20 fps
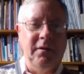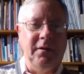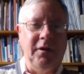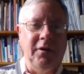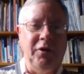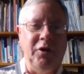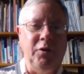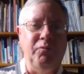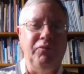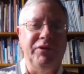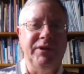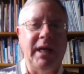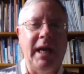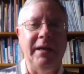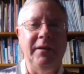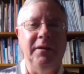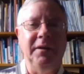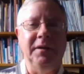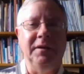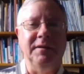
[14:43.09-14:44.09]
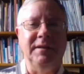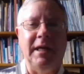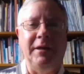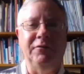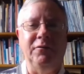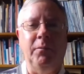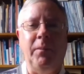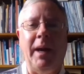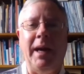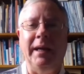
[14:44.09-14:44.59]
you pretend that the
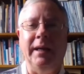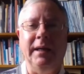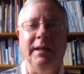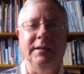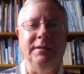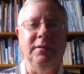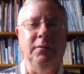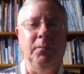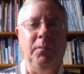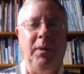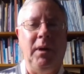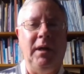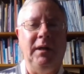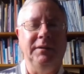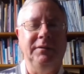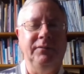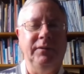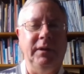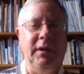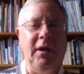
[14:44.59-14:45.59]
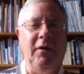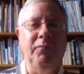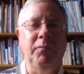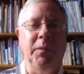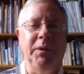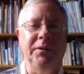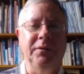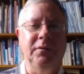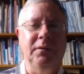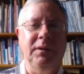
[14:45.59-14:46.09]
central bank isn't part of the
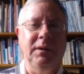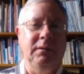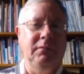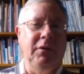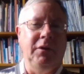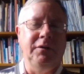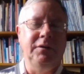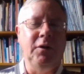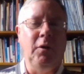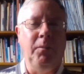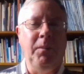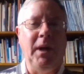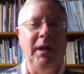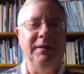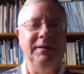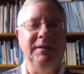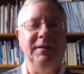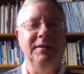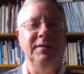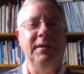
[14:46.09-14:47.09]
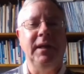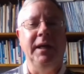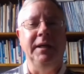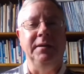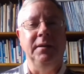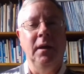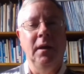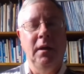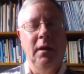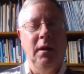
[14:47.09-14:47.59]
government and it's not part of the
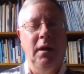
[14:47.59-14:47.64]
state